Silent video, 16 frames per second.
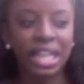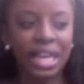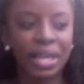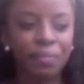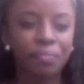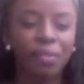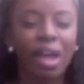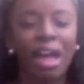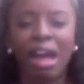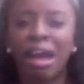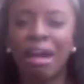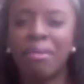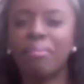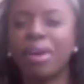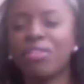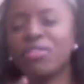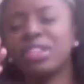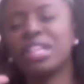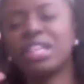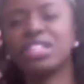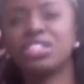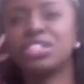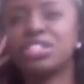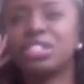like, my
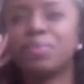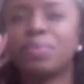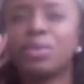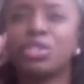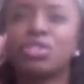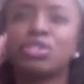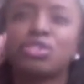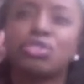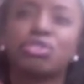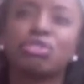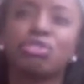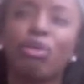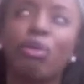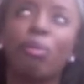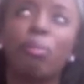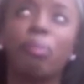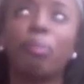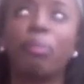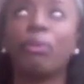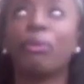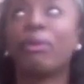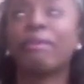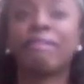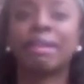relationship is so
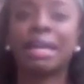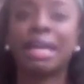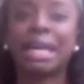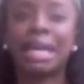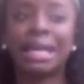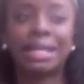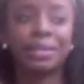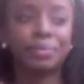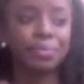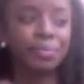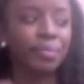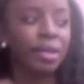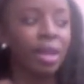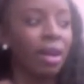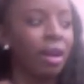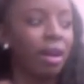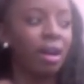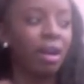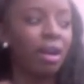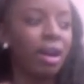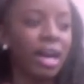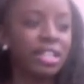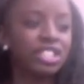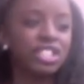boring and
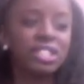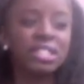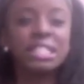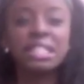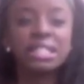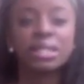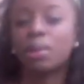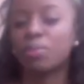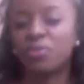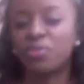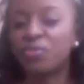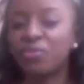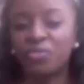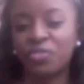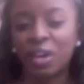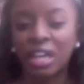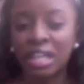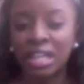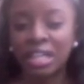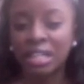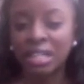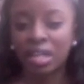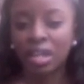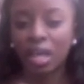I just need some fun.
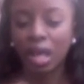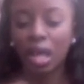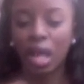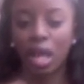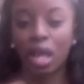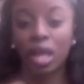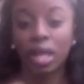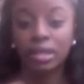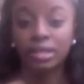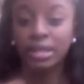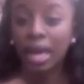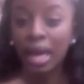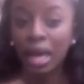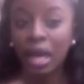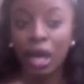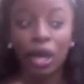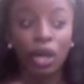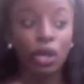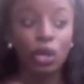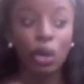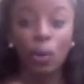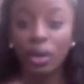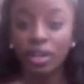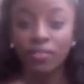Yeah,
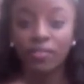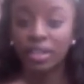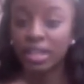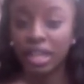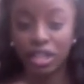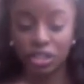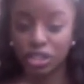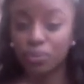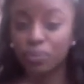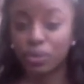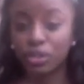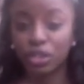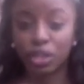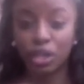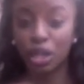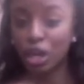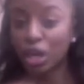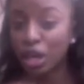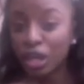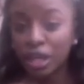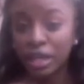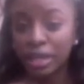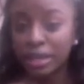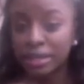go on a vacation with your
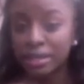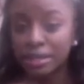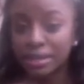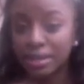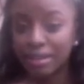girls.